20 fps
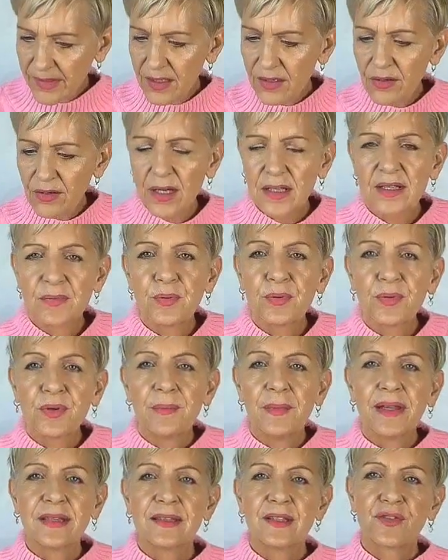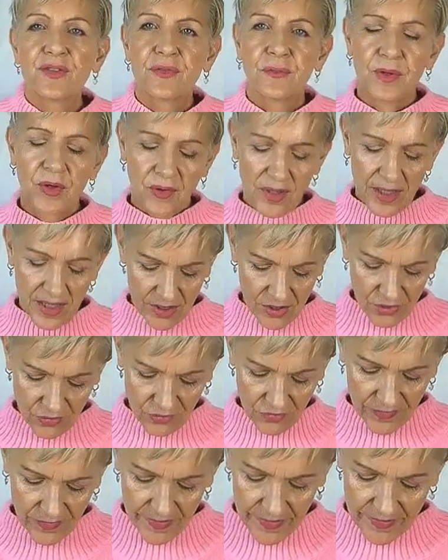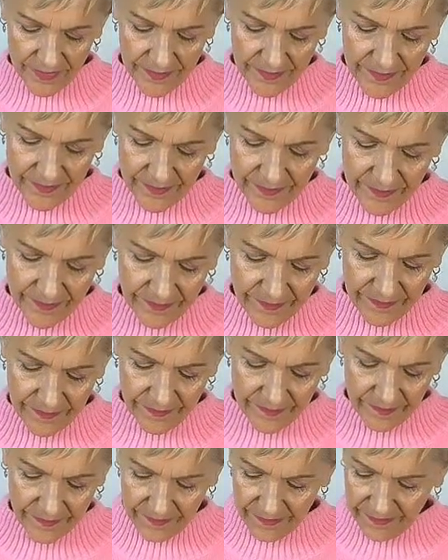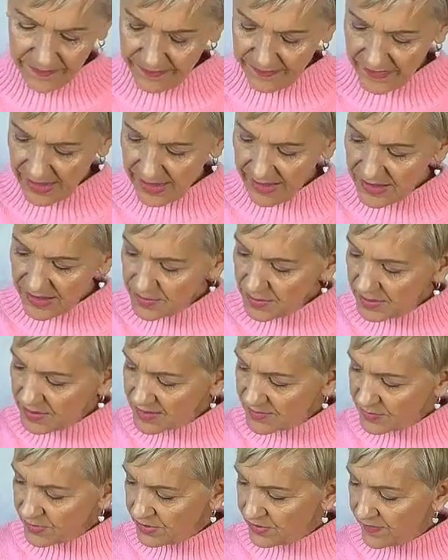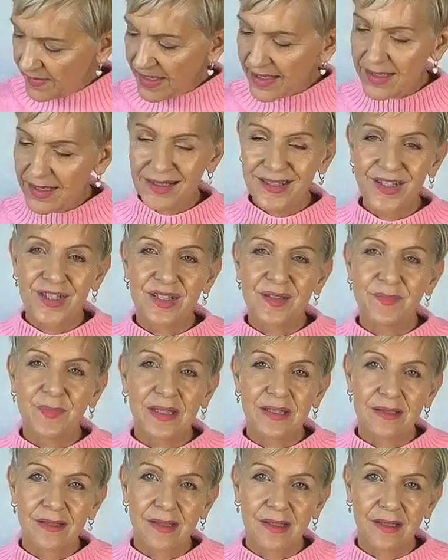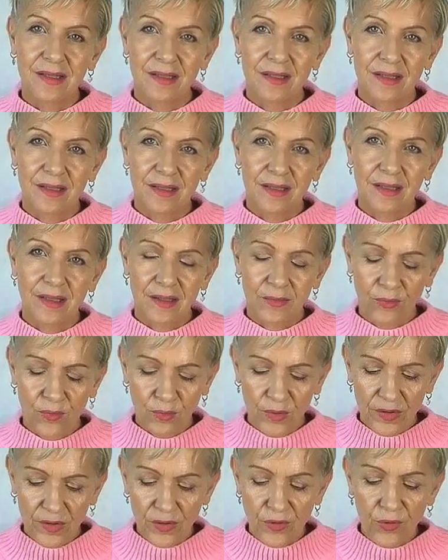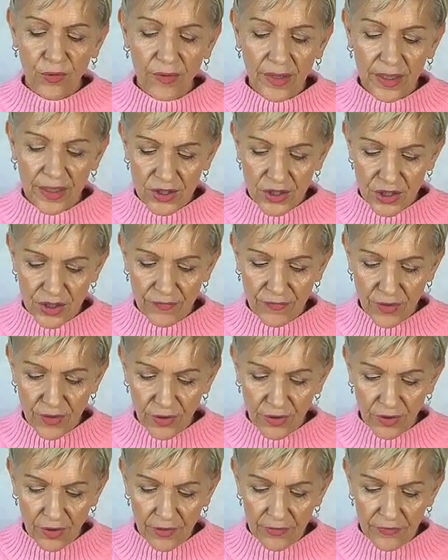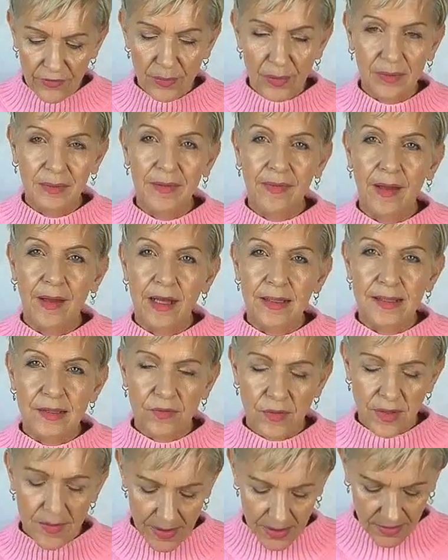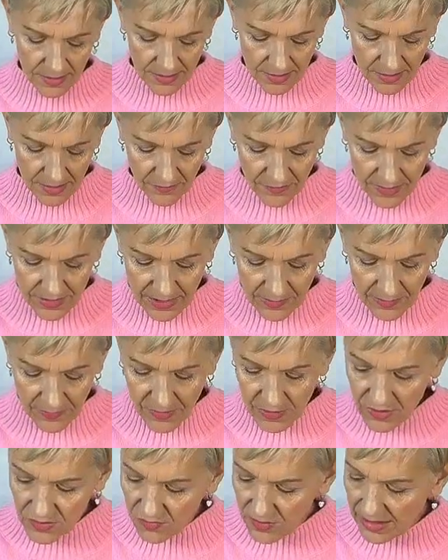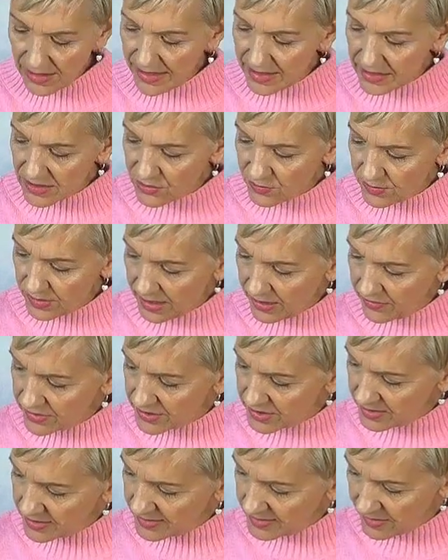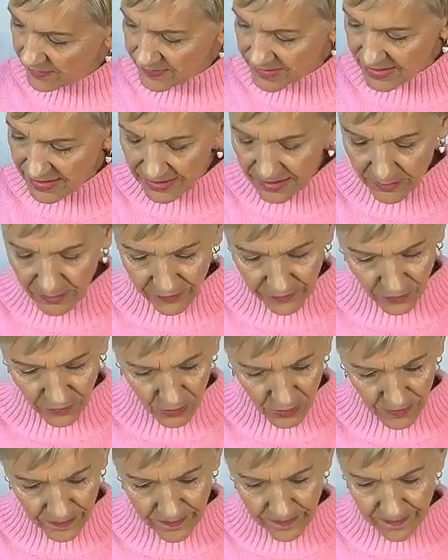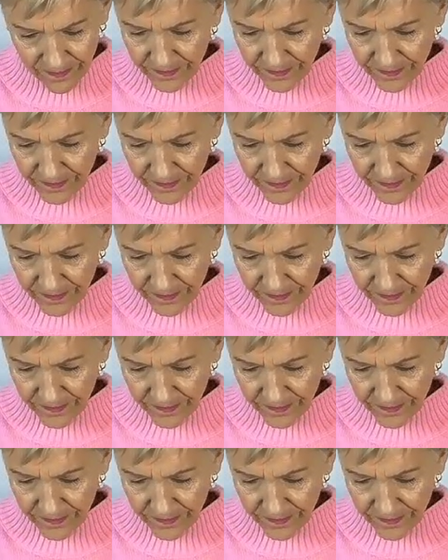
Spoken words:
All right, let's pull your message from your angels. And to be honest with you, that energy's been sitting with your energy, Virgo, for probably the last 3 months. And for some of you, it's related to inheritance, and I've said that before.